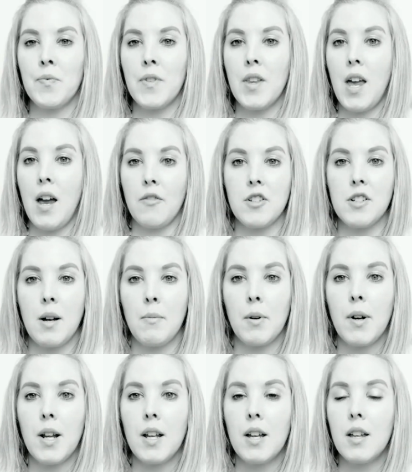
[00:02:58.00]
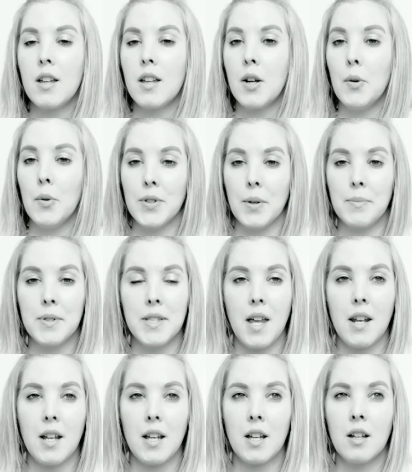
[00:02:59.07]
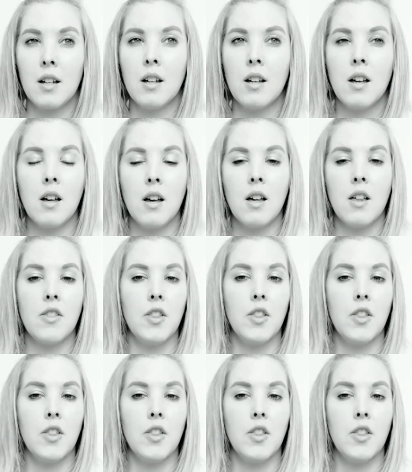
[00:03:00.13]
every time I read it, it was upsetting. The